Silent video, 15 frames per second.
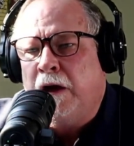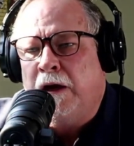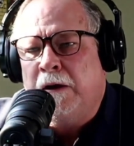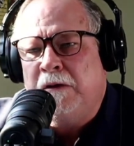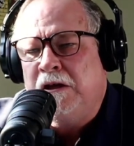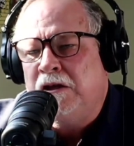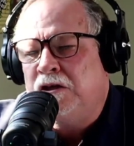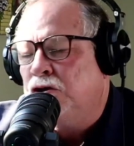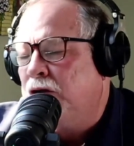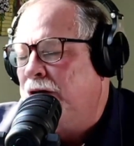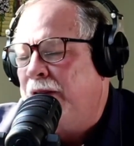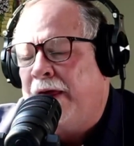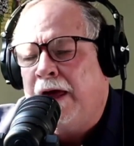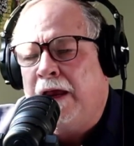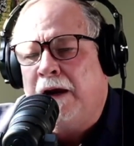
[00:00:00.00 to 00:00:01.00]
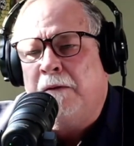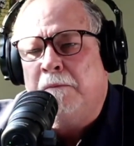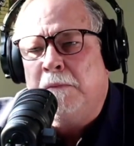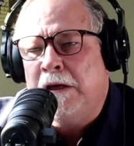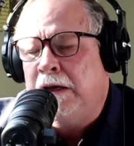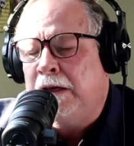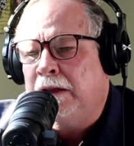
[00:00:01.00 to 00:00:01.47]
He took to that
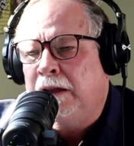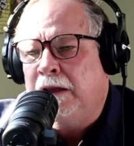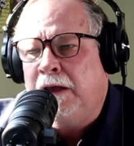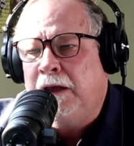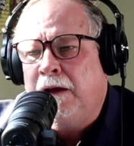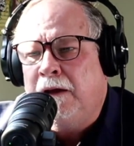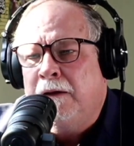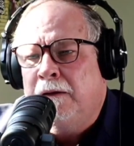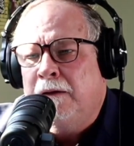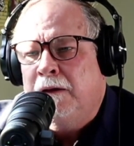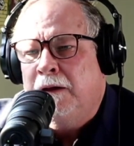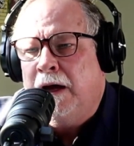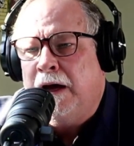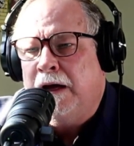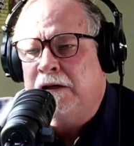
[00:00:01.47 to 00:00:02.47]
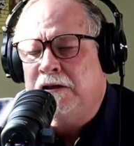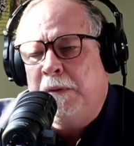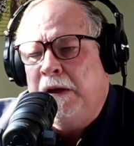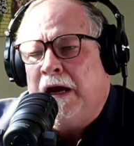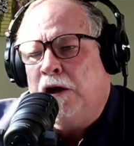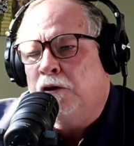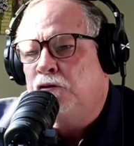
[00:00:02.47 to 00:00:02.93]
immediately. Just
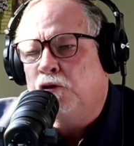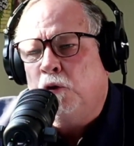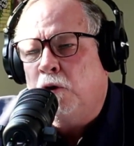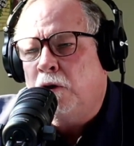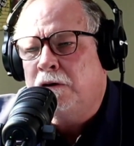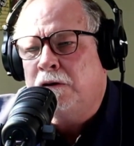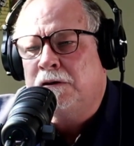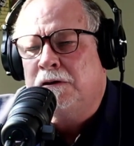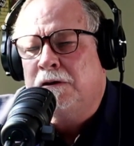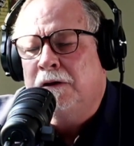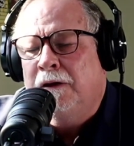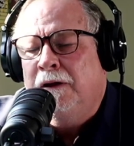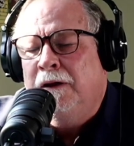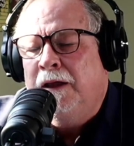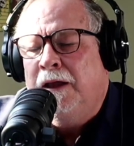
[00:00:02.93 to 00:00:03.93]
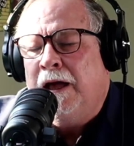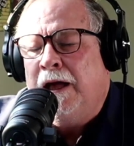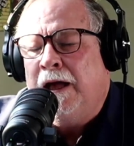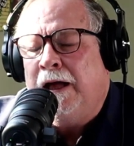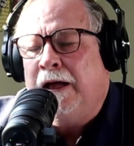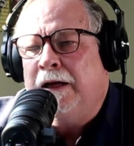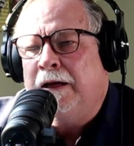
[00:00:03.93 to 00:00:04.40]
being outdoors.
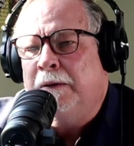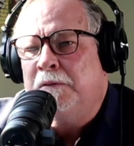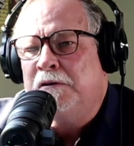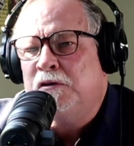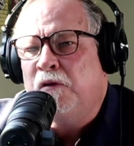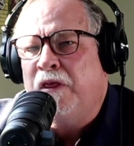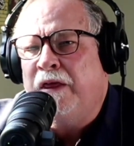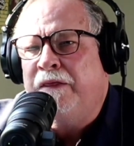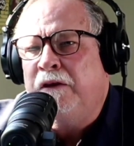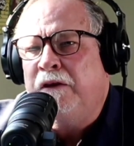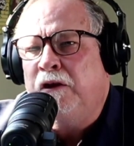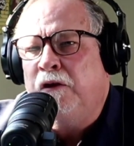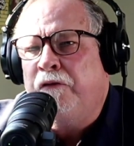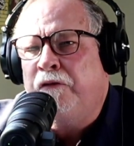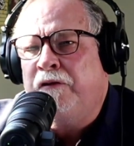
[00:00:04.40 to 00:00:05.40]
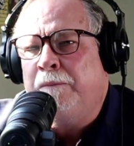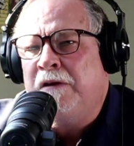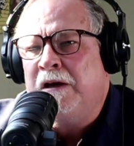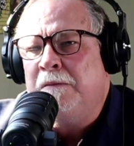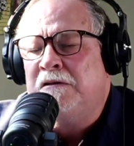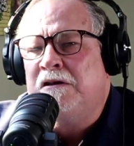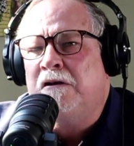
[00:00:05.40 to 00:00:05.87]

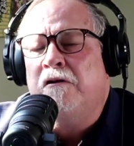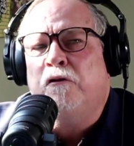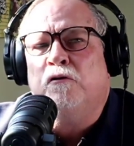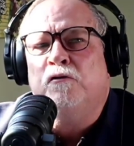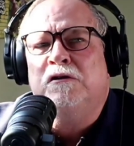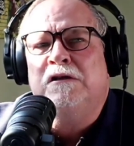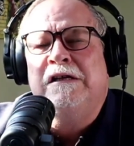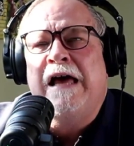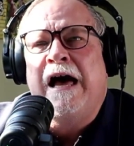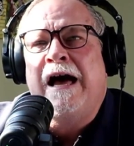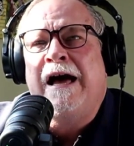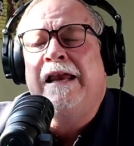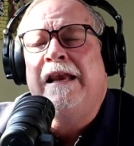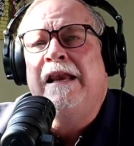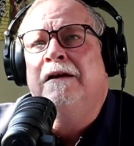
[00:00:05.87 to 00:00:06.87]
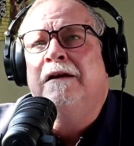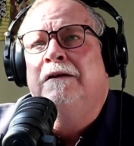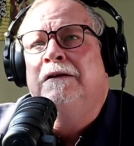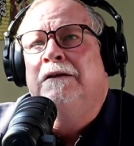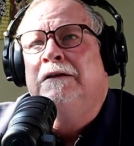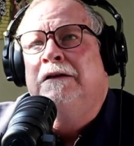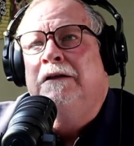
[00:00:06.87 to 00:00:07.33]
Sometimes there are those
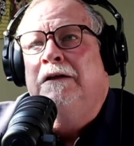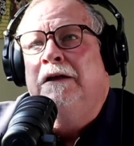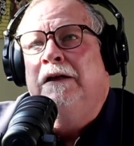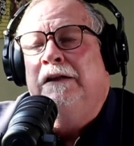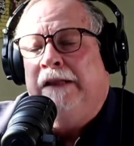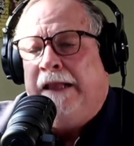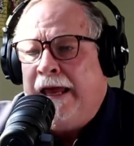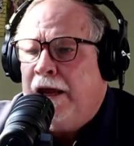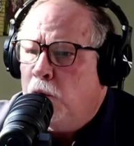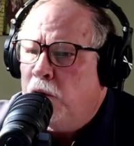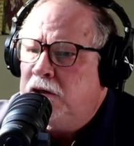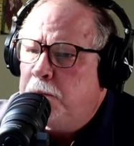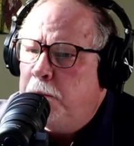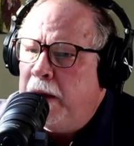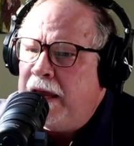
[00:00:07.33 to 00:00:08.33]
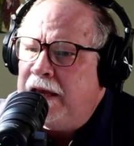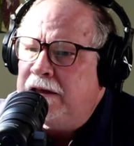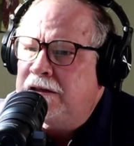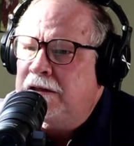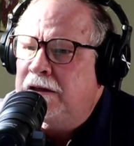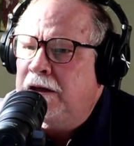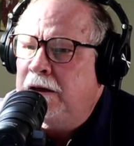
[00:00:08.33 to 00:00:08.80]

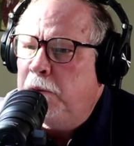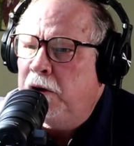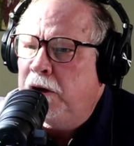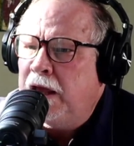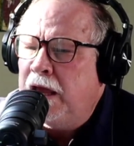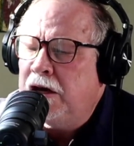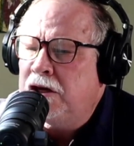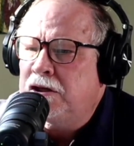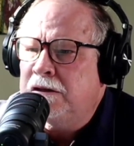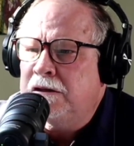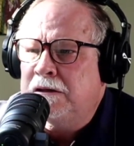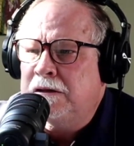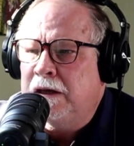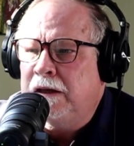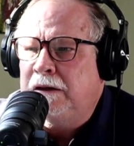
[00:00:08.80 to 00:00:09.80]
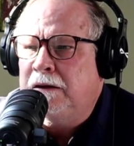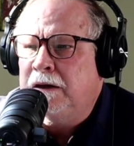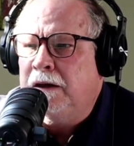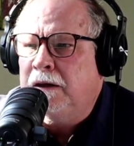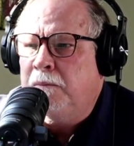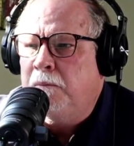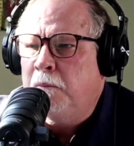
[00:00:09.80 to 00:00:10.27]
non-language-based communications
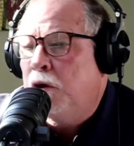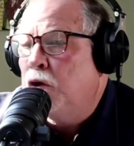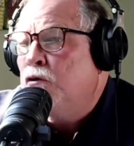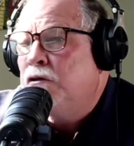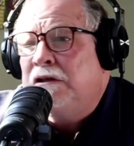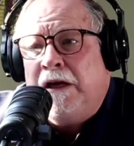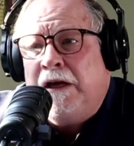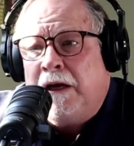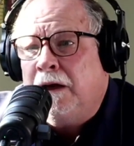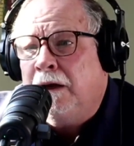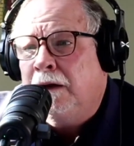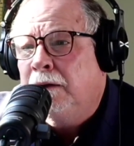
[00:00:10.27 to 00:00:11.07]
that music.